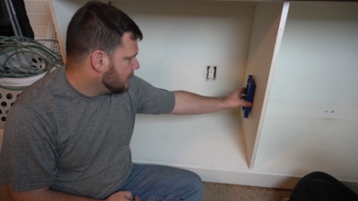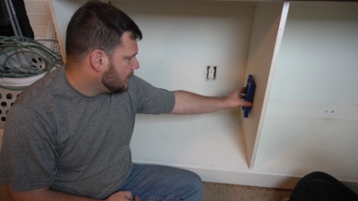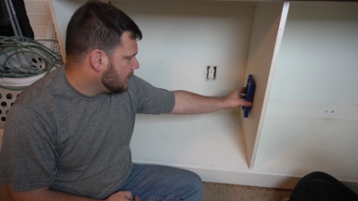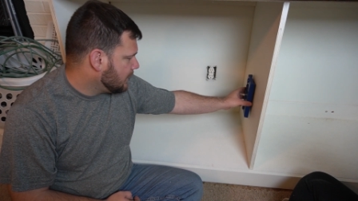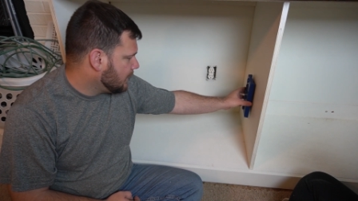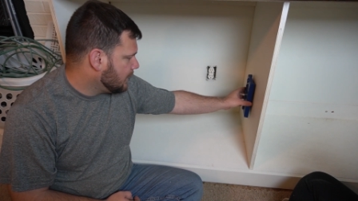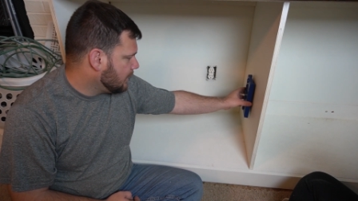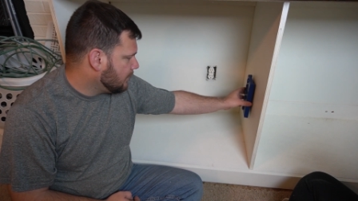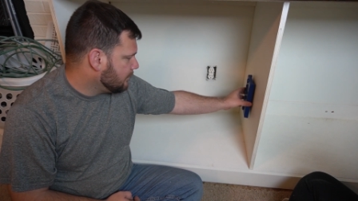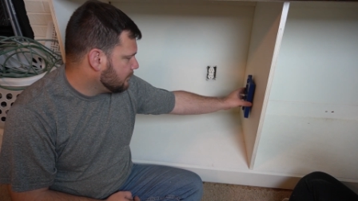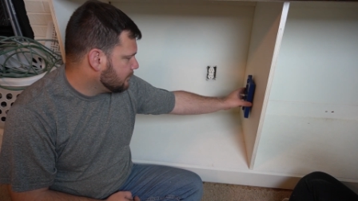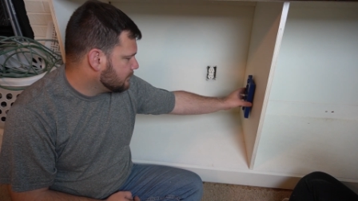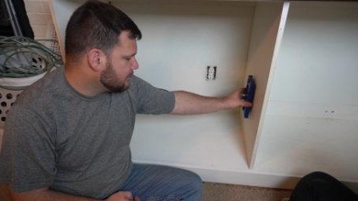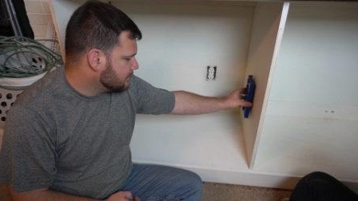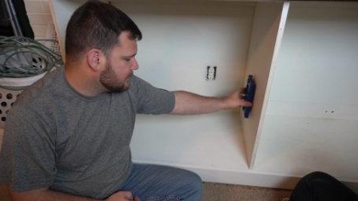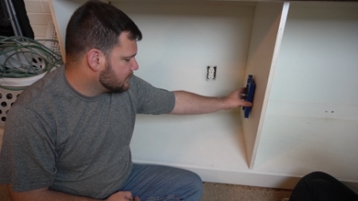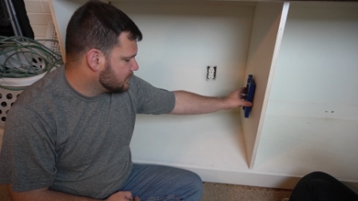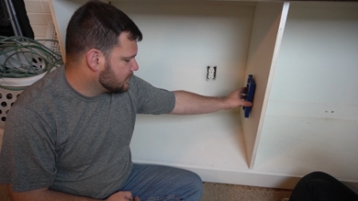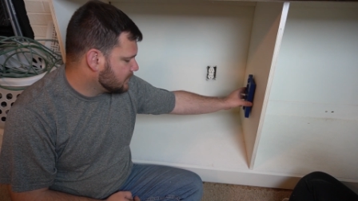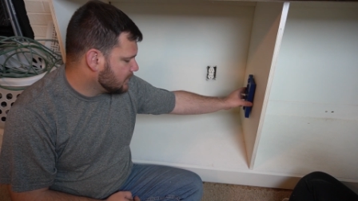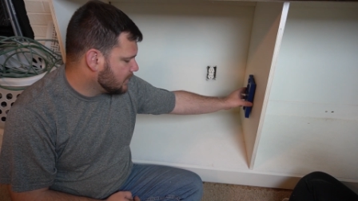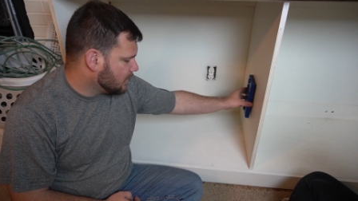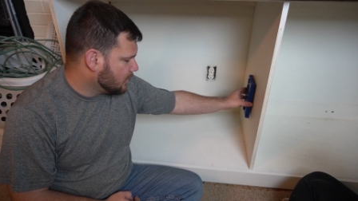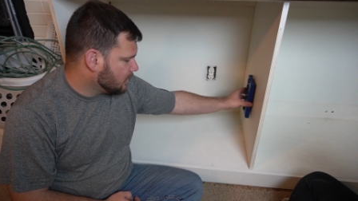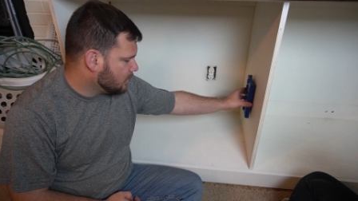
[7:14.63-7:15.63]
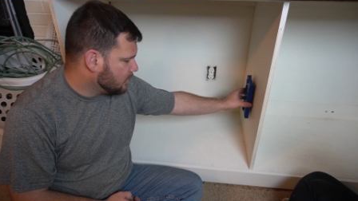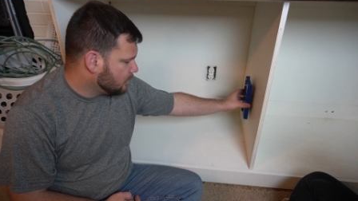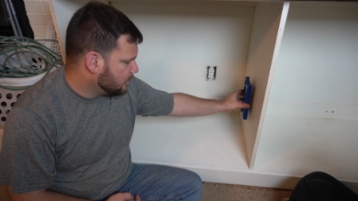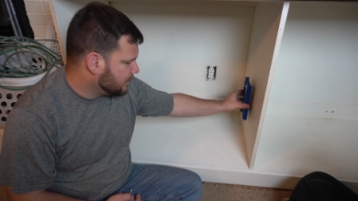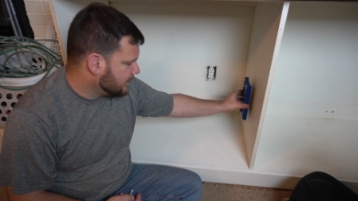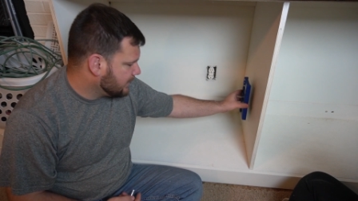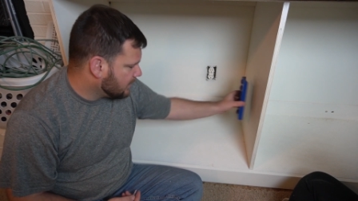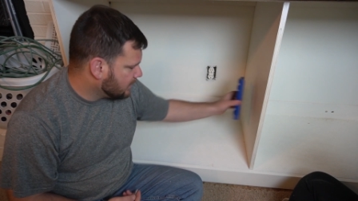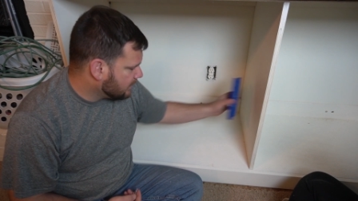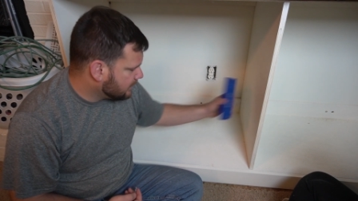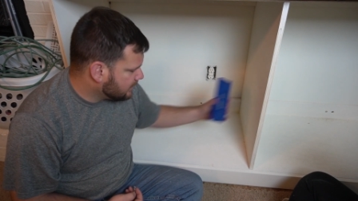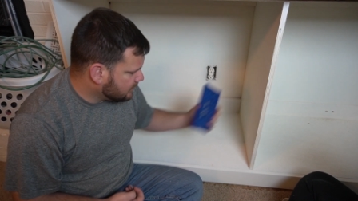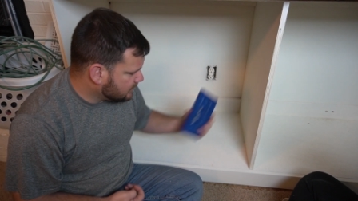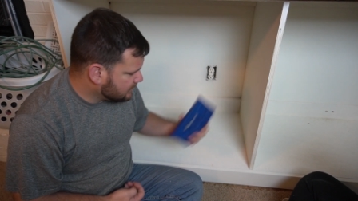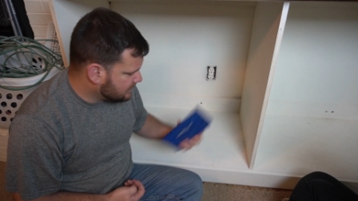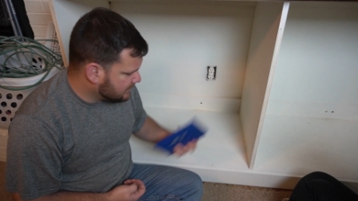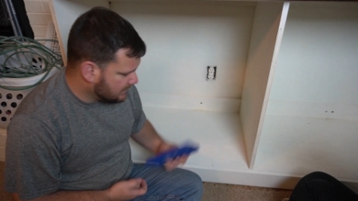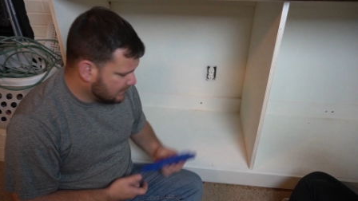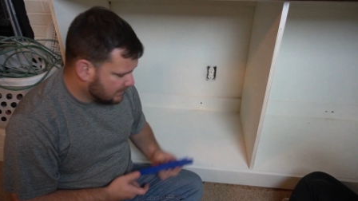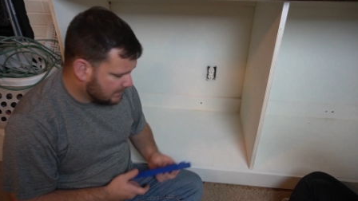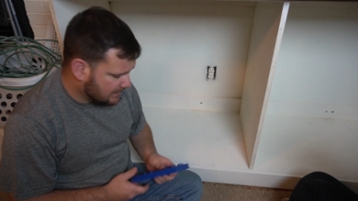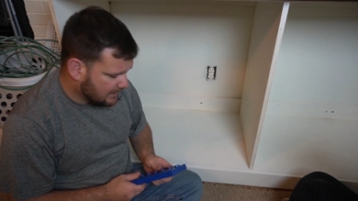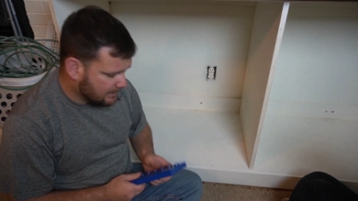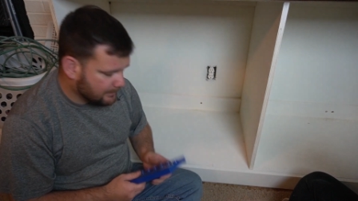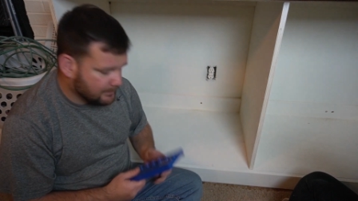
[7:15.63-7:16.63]
Um, so we are using
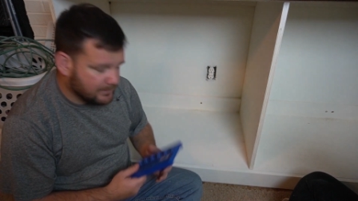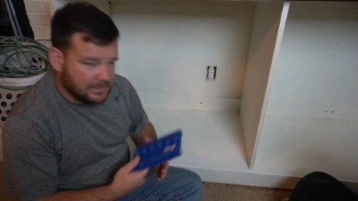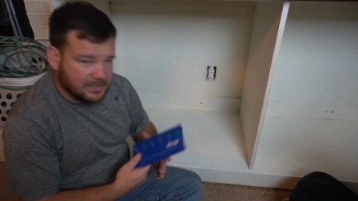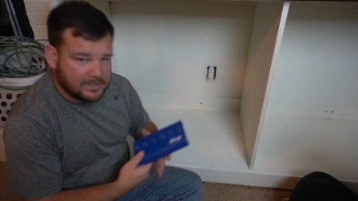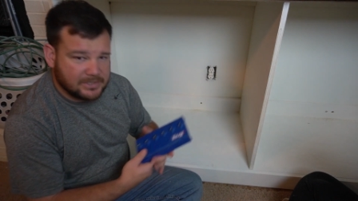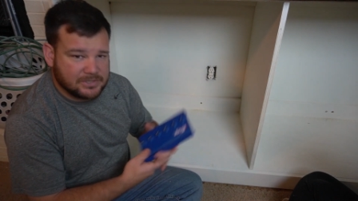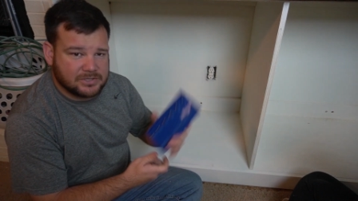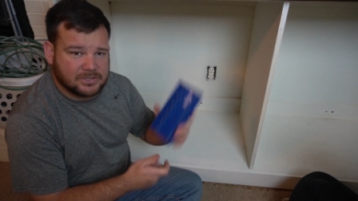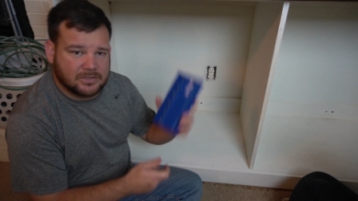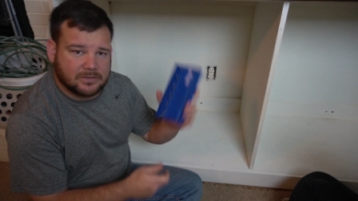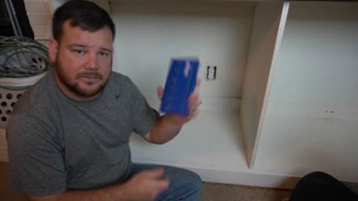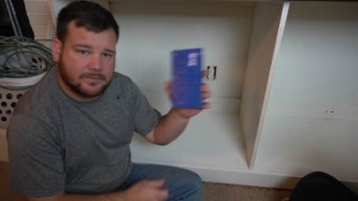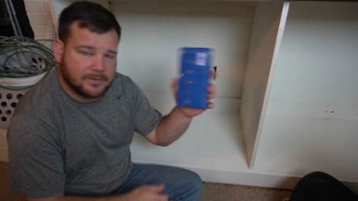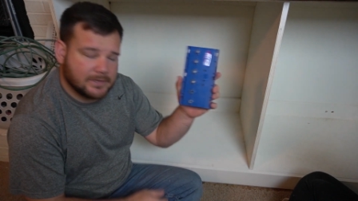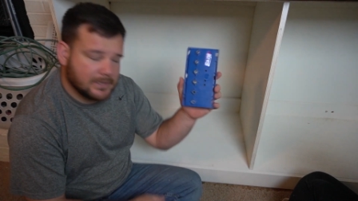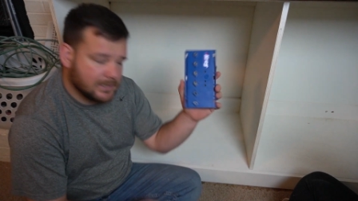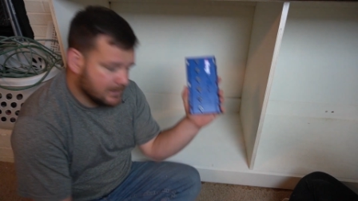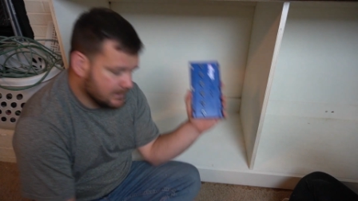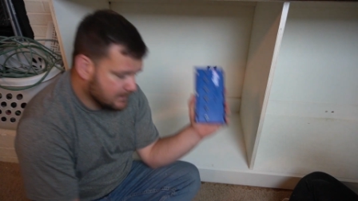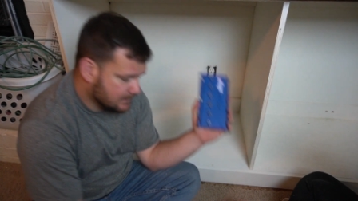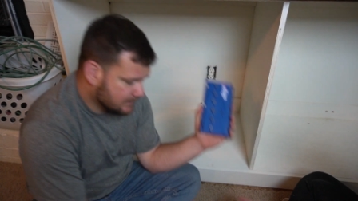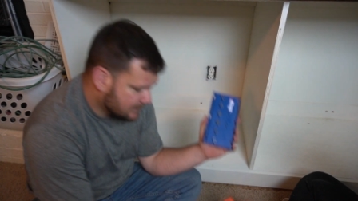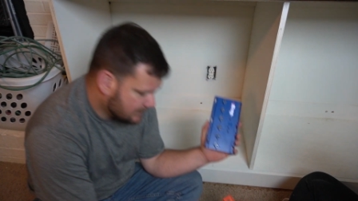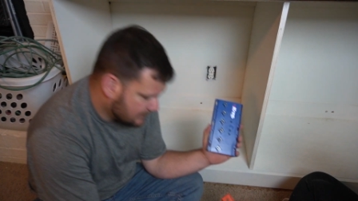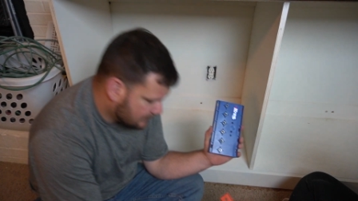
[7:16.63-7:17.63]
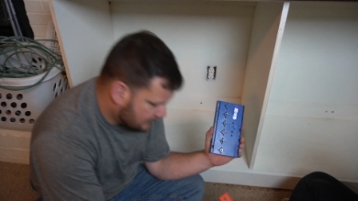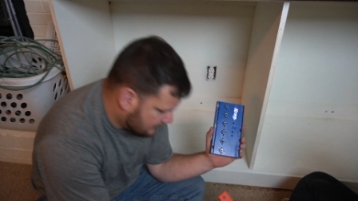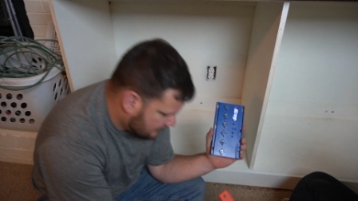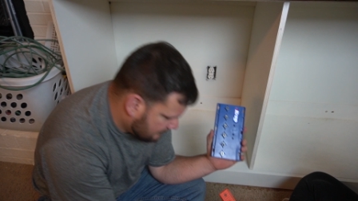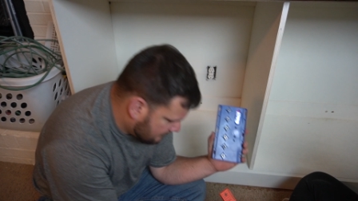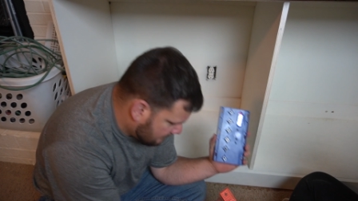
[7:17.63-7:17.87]
a combination of this